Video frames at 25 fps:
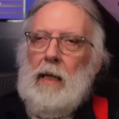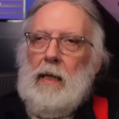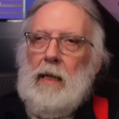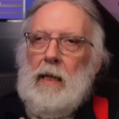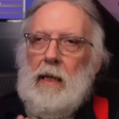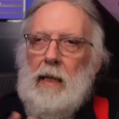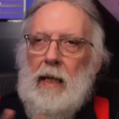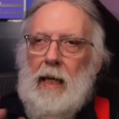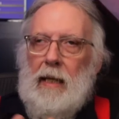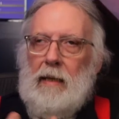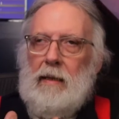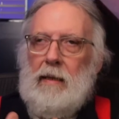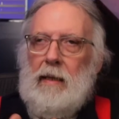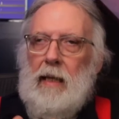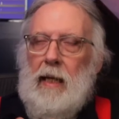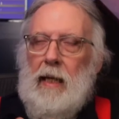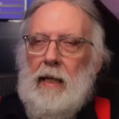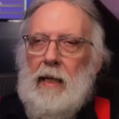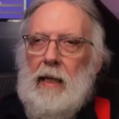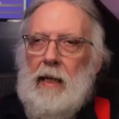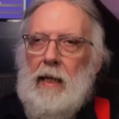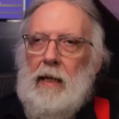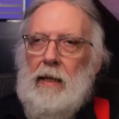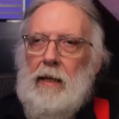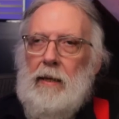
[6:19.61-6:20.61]
The next
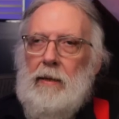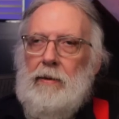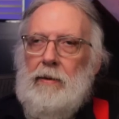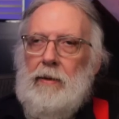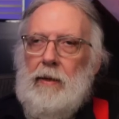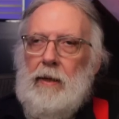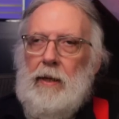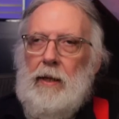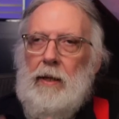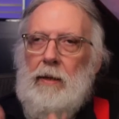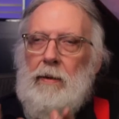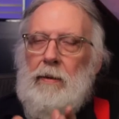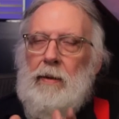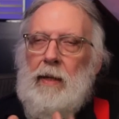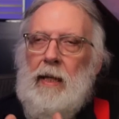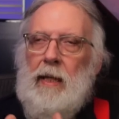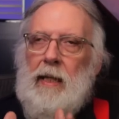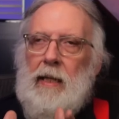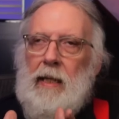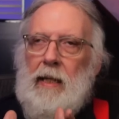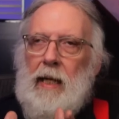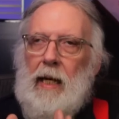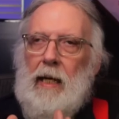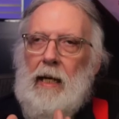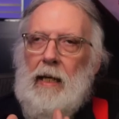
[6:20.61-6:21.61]
thing is you
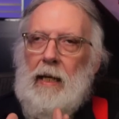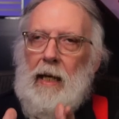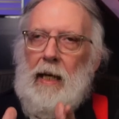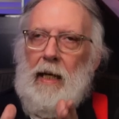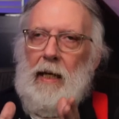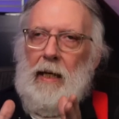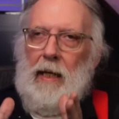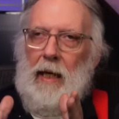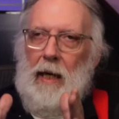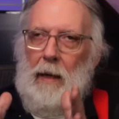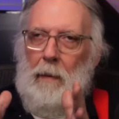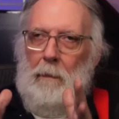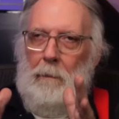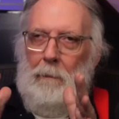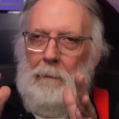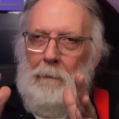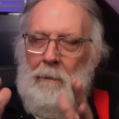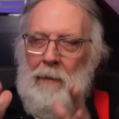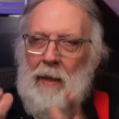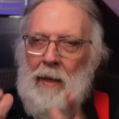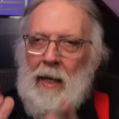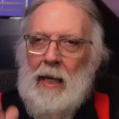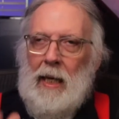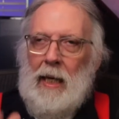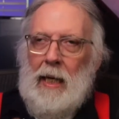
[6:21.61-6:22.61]
need a
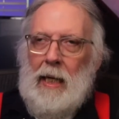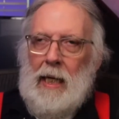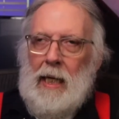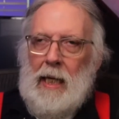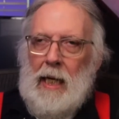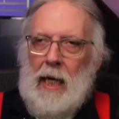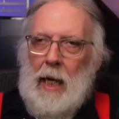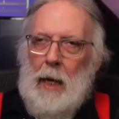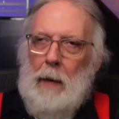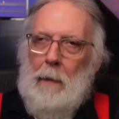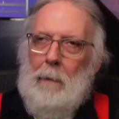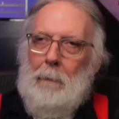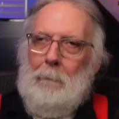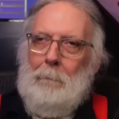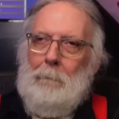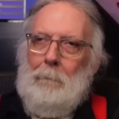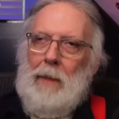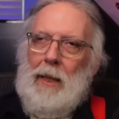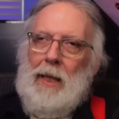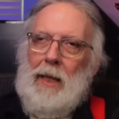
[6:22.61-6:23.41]
minimum